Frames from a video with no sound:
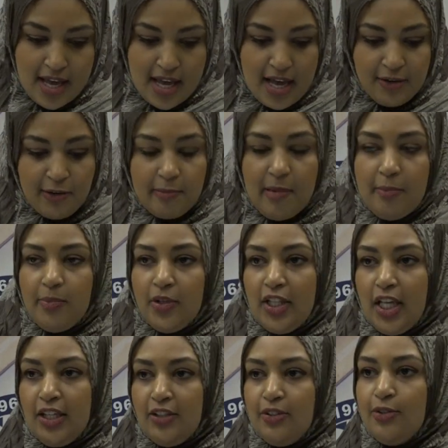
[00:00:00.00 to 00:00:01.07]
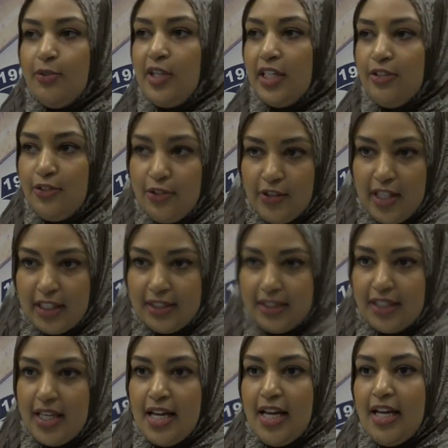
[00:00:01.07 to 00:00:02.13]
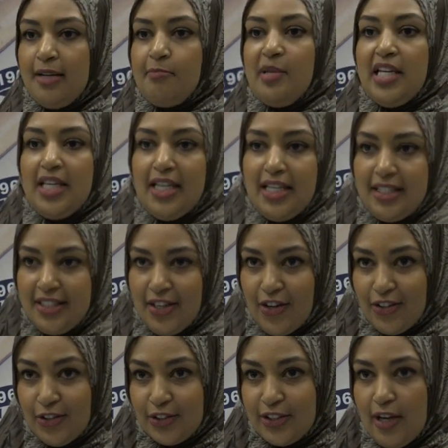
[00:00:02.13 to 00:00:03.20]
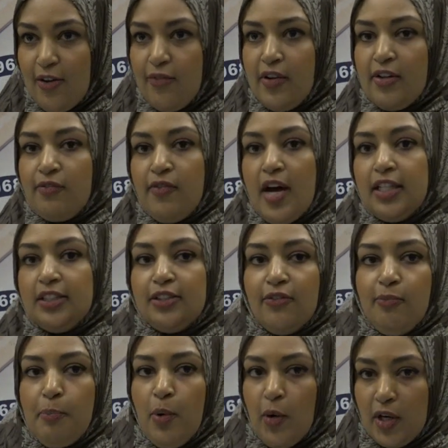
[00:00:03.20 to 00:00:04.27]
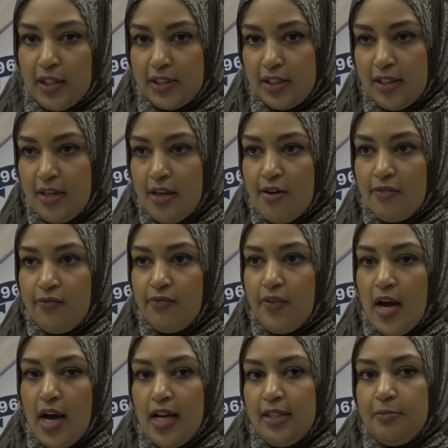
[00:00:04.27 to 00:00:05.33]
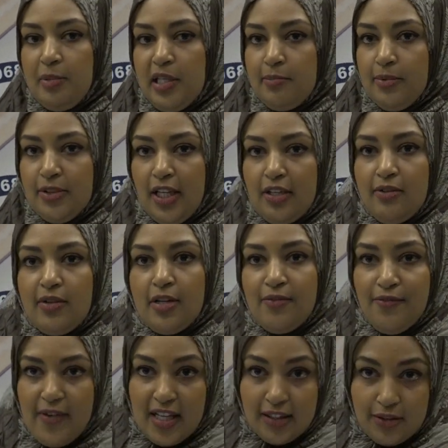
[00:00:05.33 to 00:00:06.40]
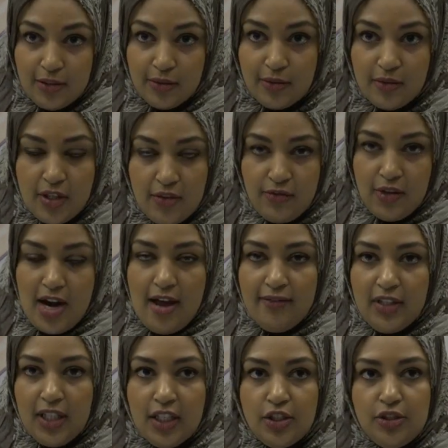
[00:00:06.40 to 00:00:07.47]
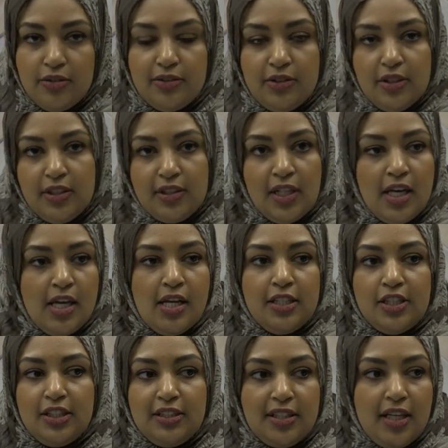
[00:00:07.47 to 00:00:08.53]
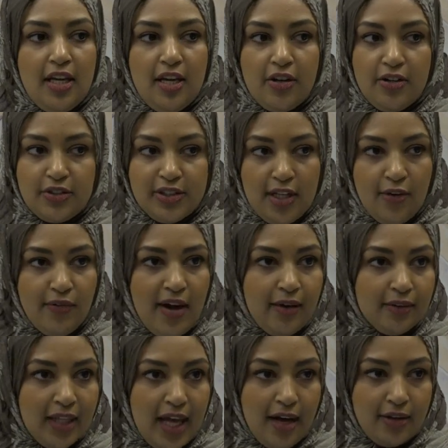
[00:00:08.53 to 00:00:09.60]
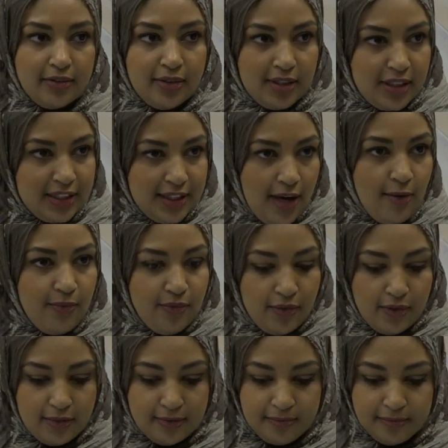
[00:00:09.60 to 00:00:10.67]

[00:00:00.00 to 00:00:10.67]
And remember that you can do this, and be easy on yourself and find support. Find people that you can vent to if you're having issues. Just, just to hear yourself out loud is helpful.